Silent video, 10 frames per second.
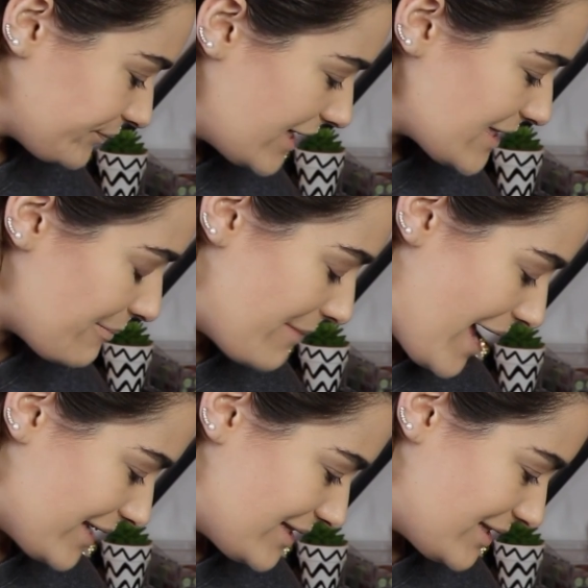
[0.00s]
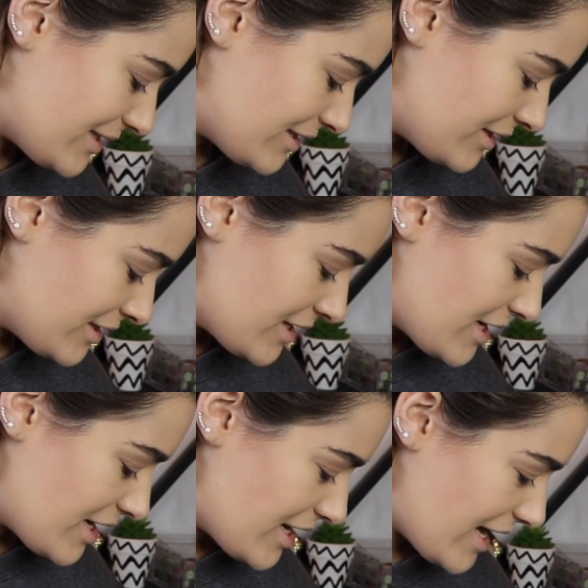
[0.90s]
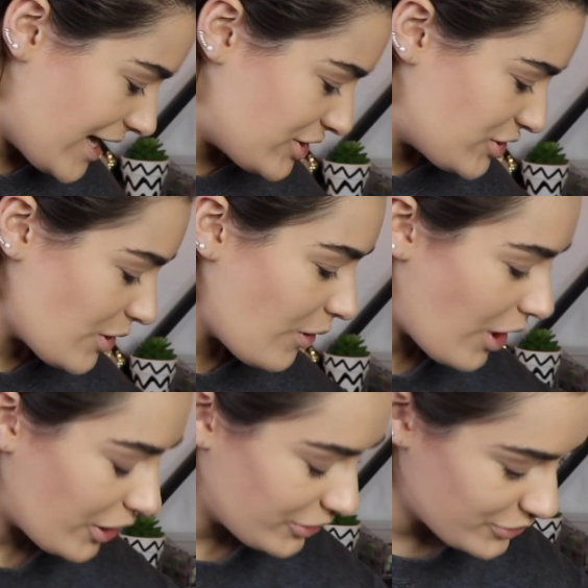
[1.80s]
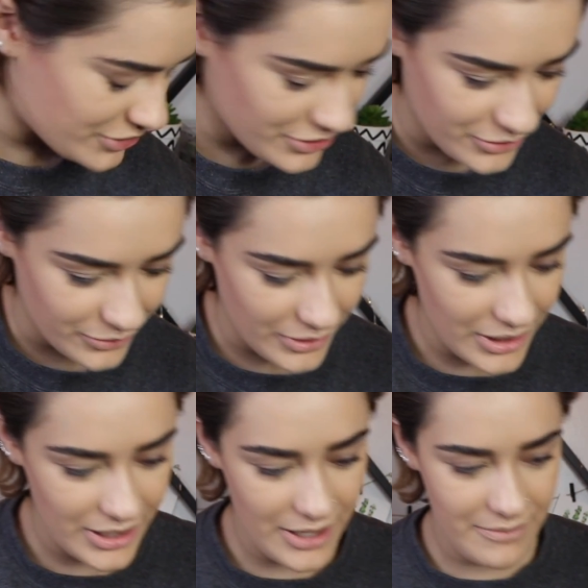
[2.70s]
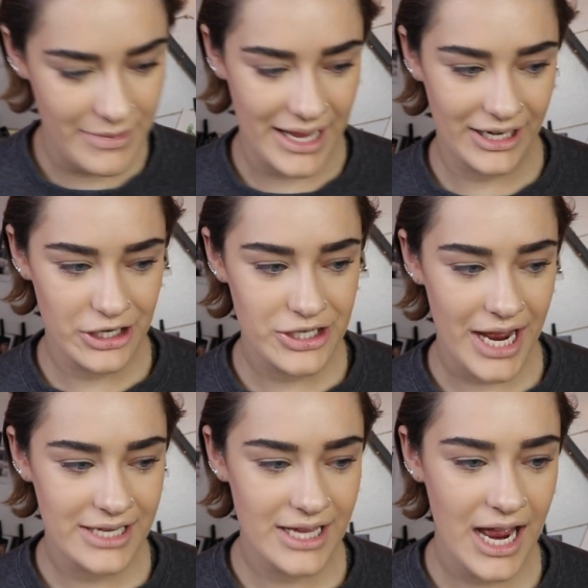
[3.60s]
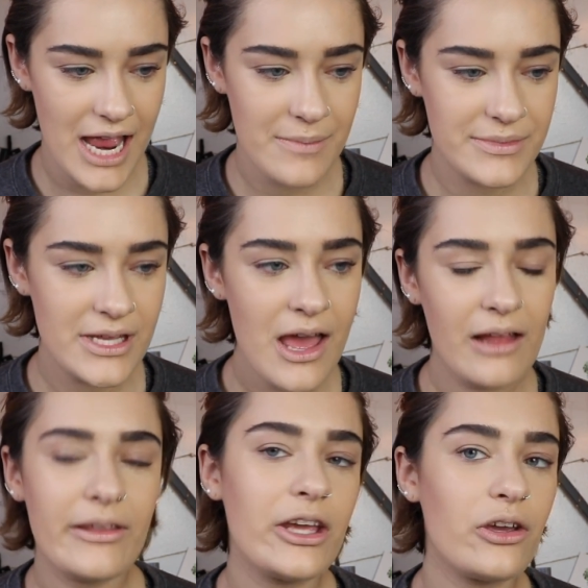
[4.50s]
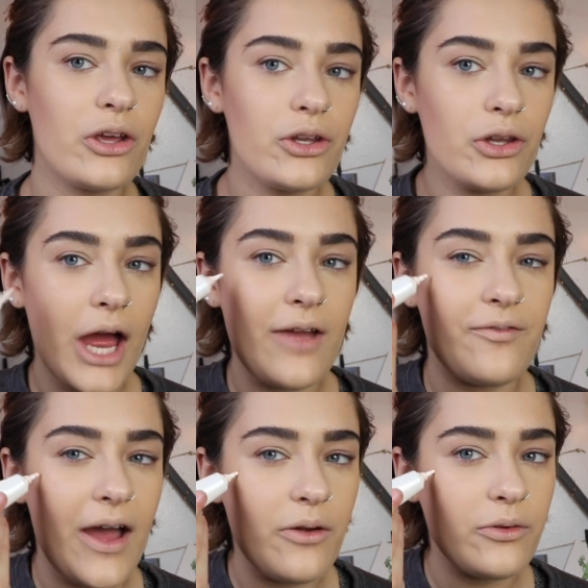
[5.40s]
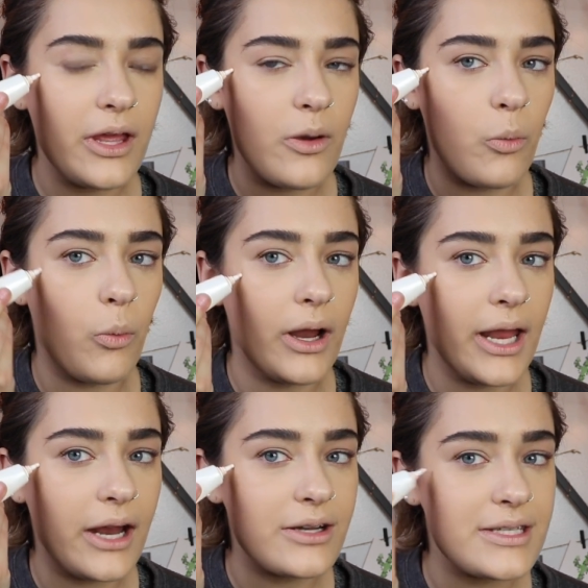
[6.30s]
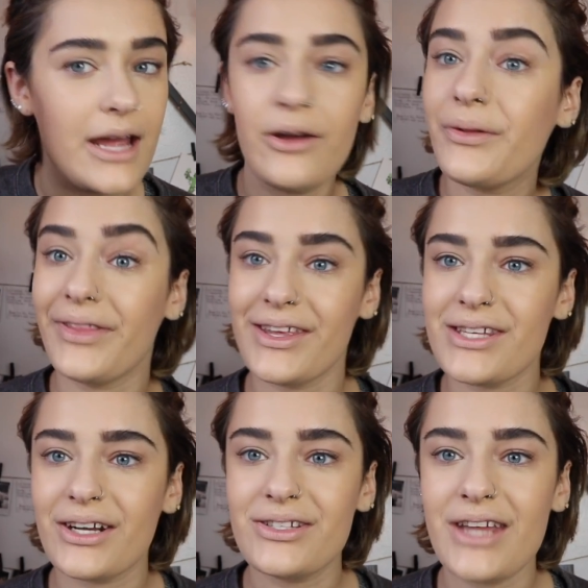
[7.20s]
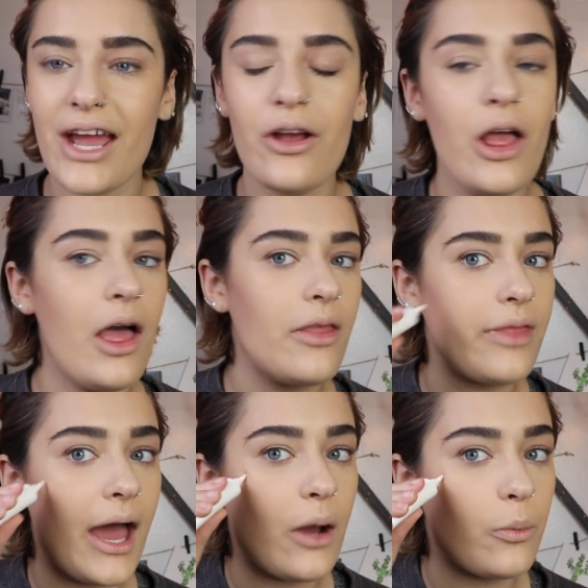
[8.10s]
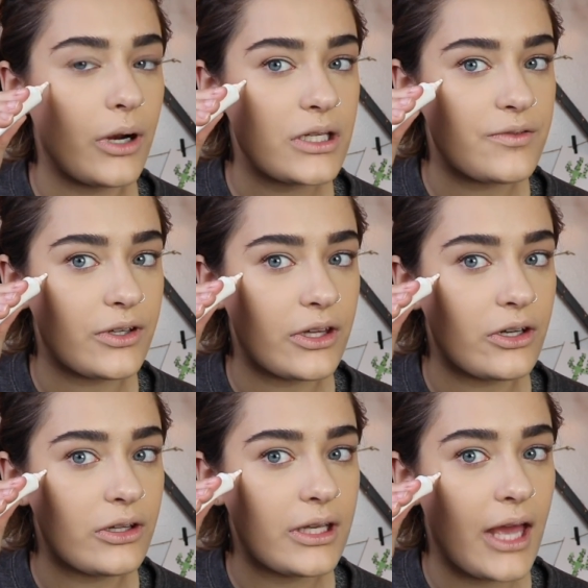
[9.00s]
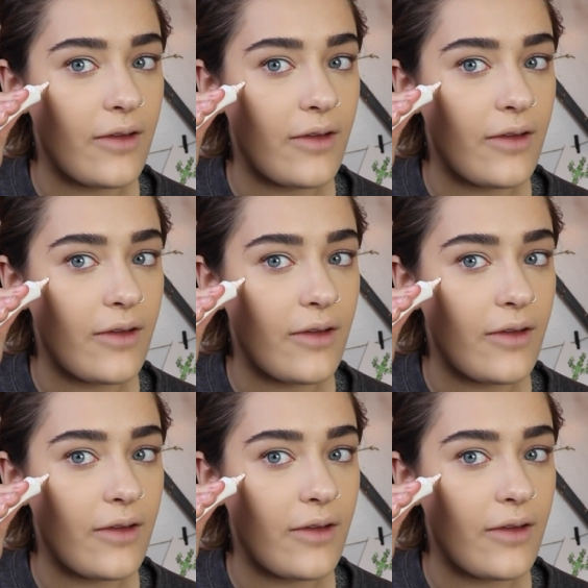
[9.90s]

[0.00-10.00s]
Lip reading: It's a mess. It's so hard to manage at times. Like, I found one hairstyle, this hairstyle, that works for literally